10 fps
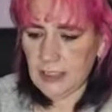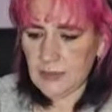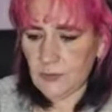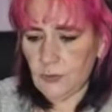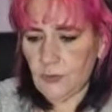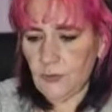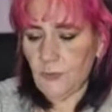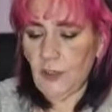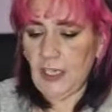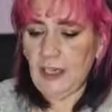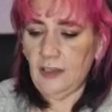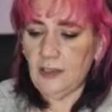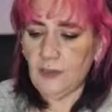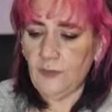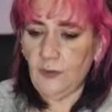That's all you can really
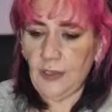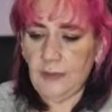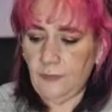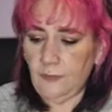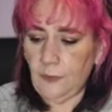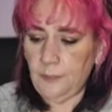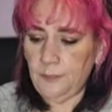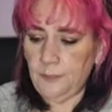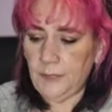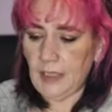ask for it from